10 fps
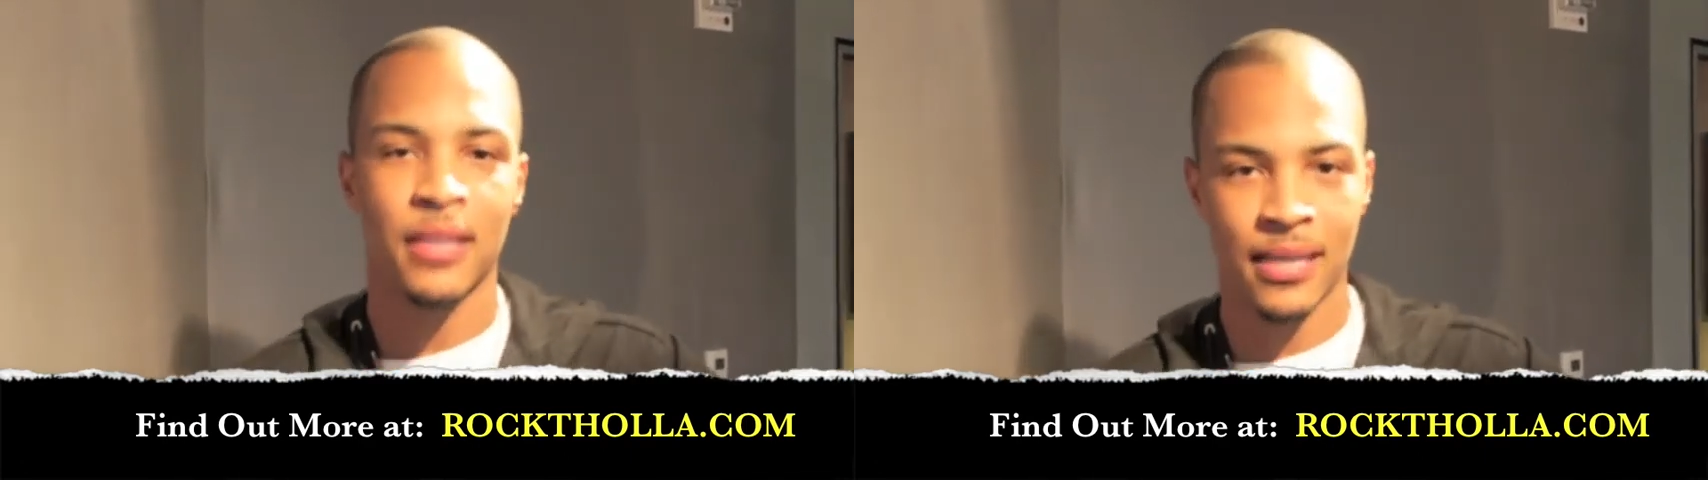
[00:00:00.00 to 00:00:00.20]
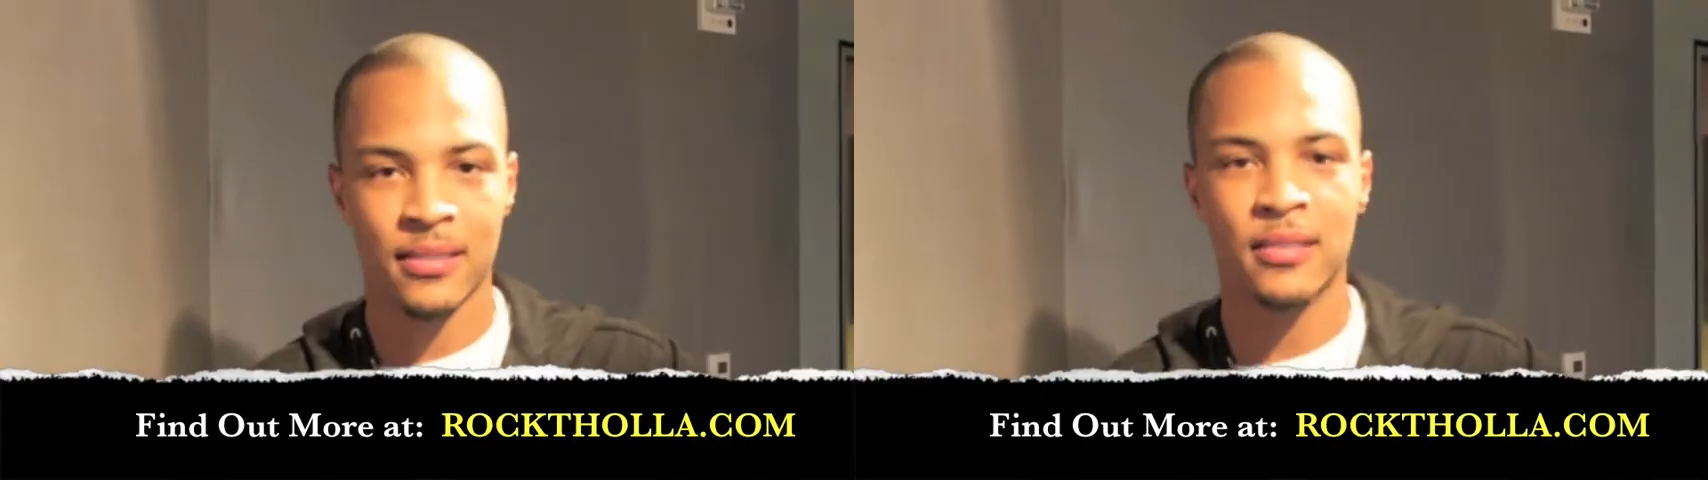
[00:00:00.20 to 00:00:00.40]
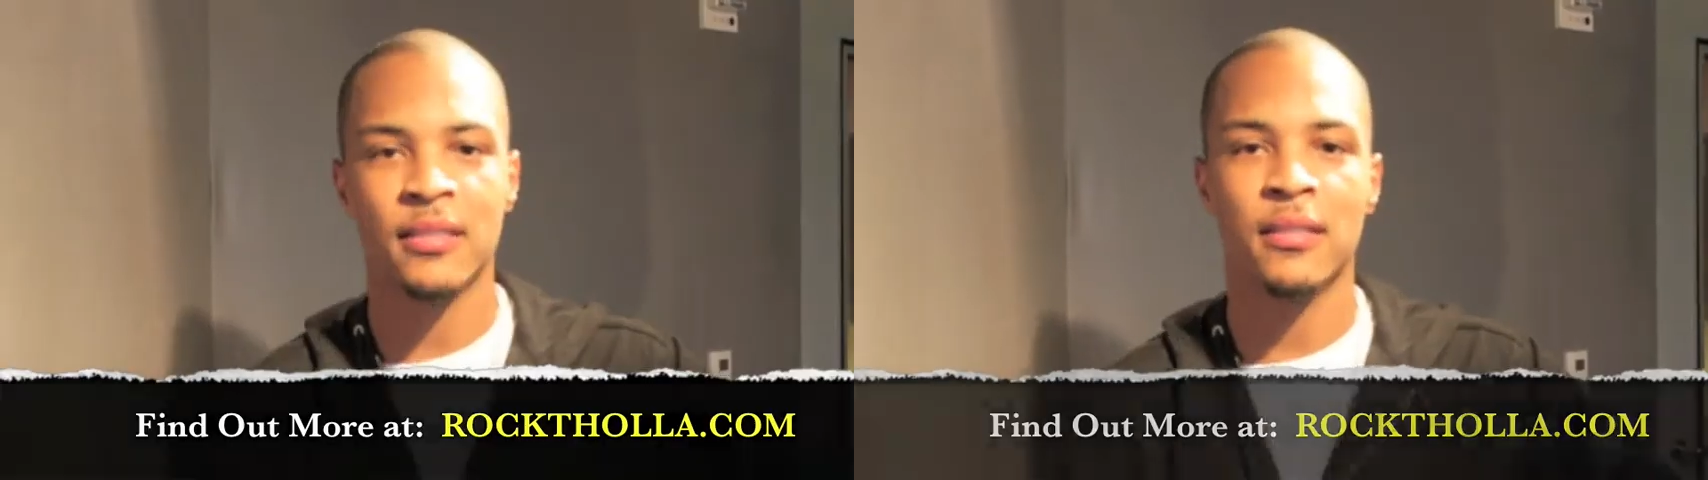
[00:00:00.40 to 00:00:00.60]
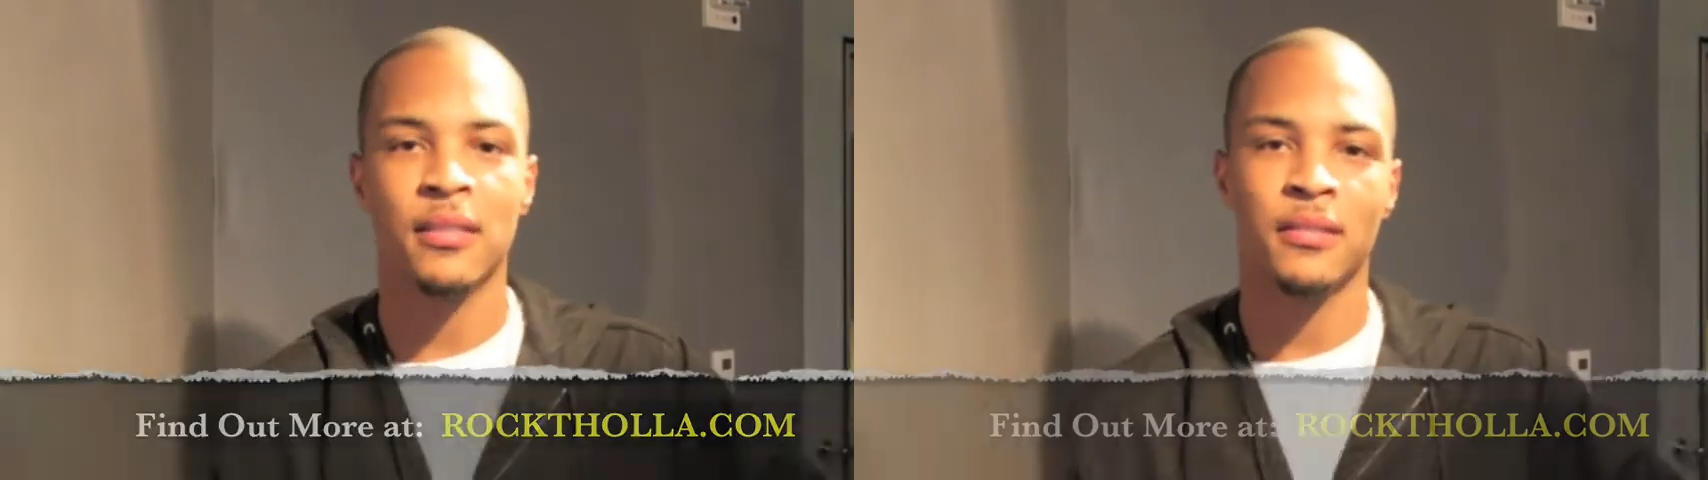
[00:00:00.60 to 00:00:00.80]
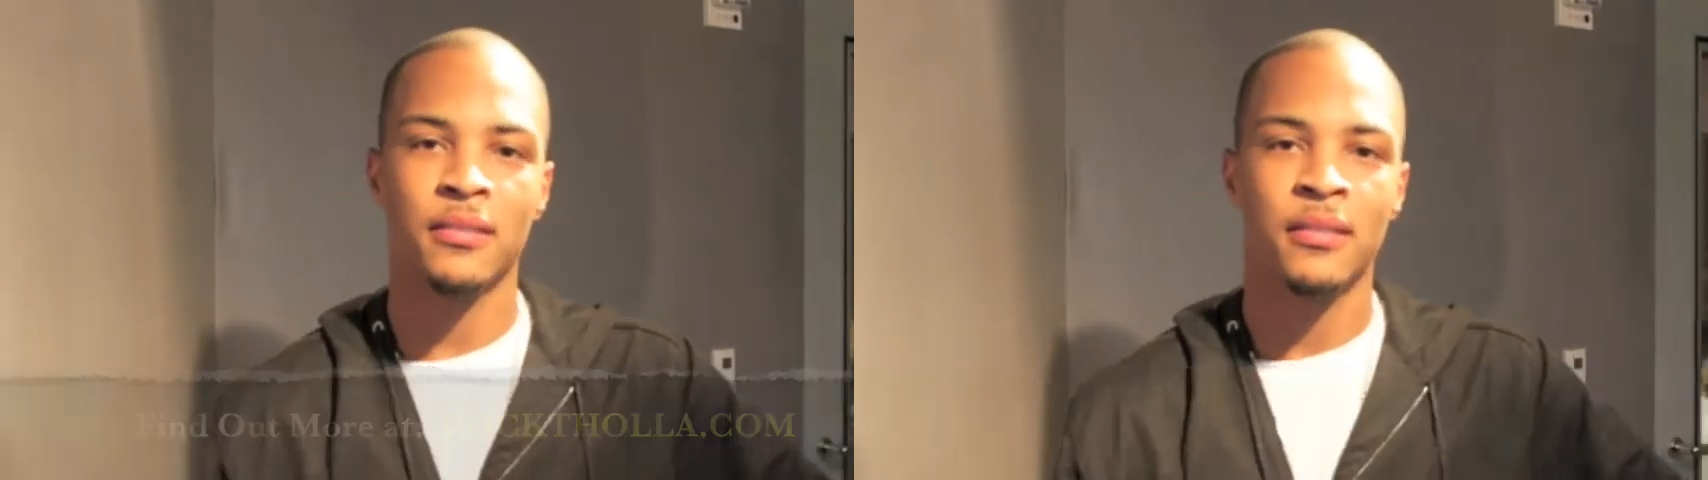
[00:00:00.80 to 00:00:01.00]
I see it
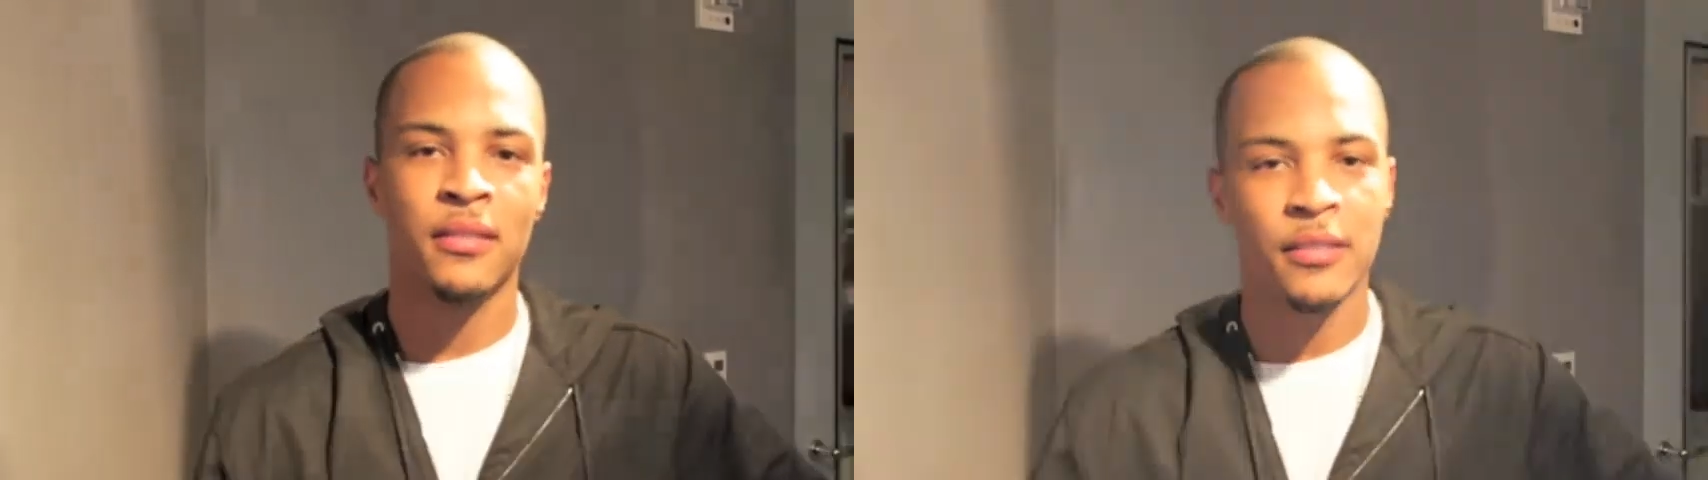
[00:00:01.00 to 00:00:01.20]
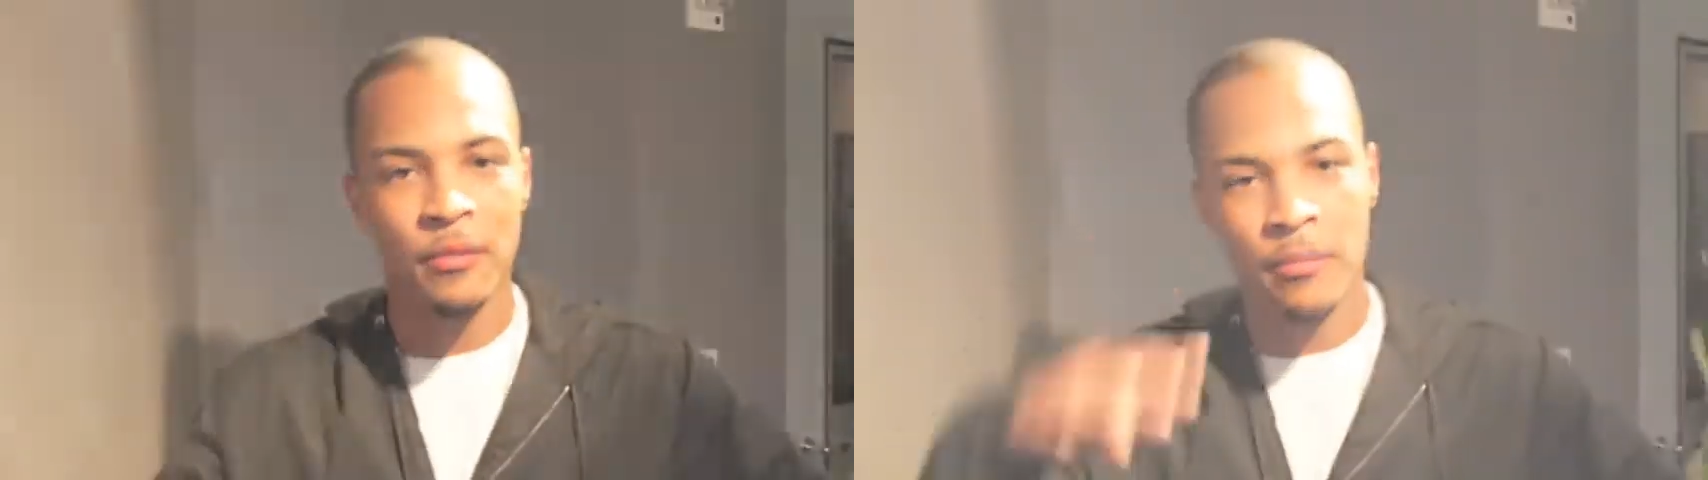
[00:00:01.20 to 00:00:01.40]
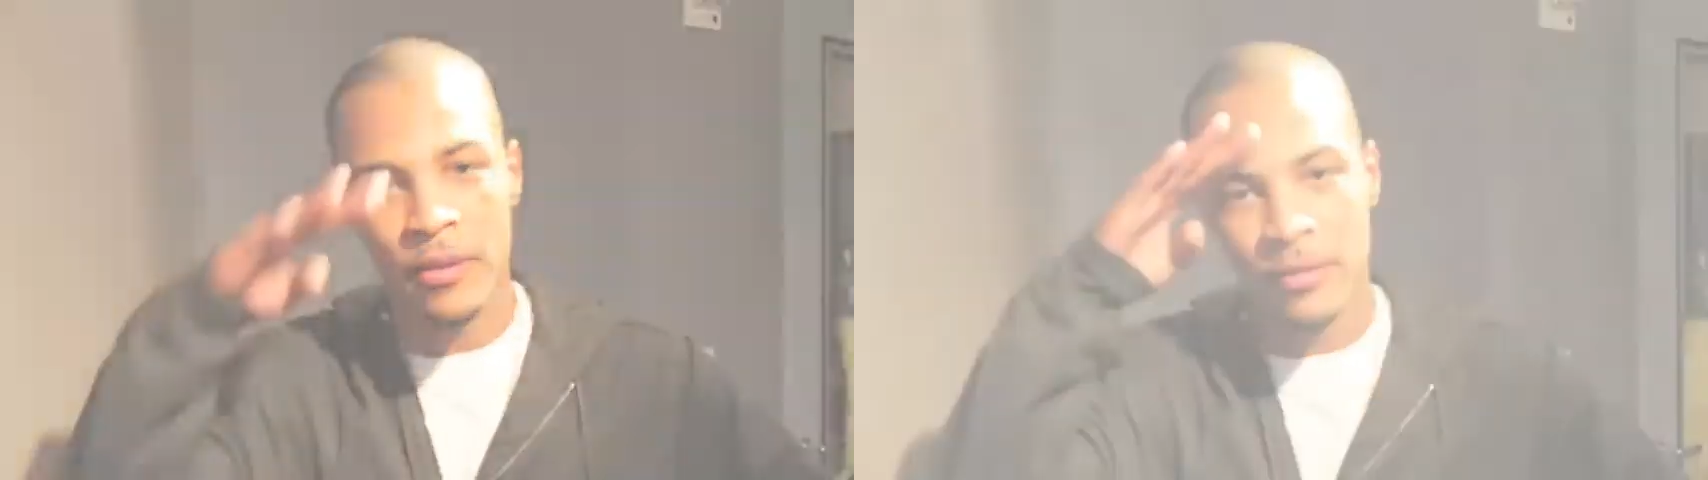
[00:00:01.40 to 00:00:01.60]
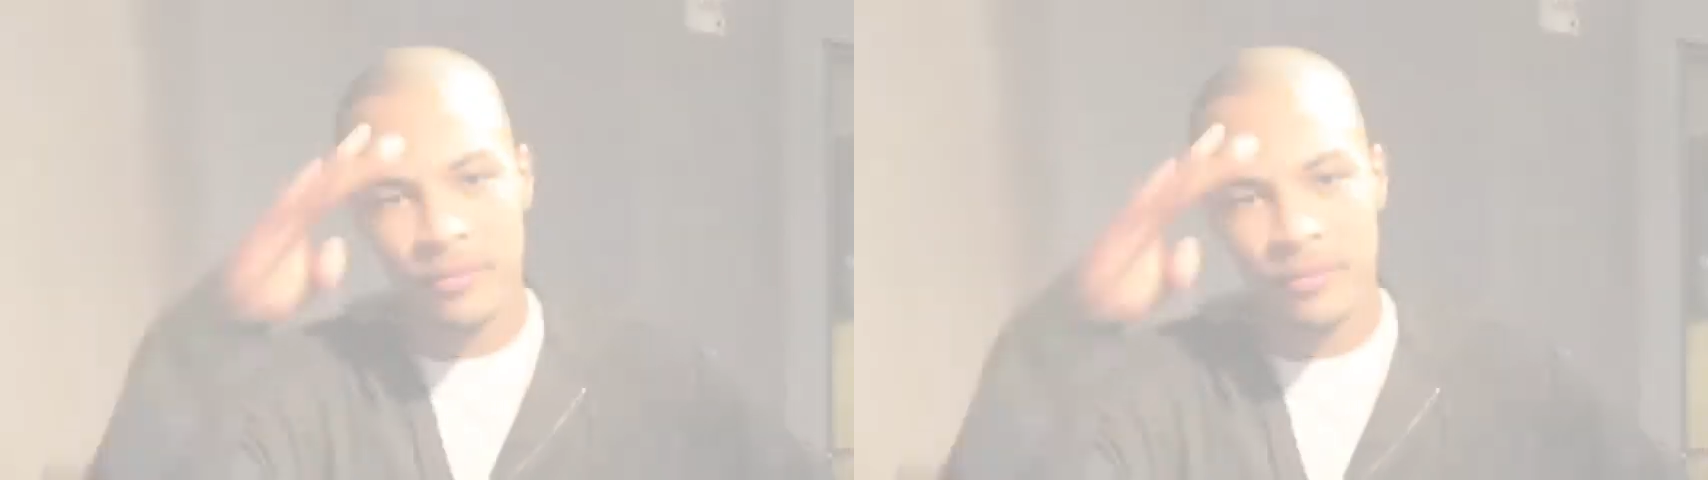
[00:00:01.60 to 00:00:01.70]
in you in a minute.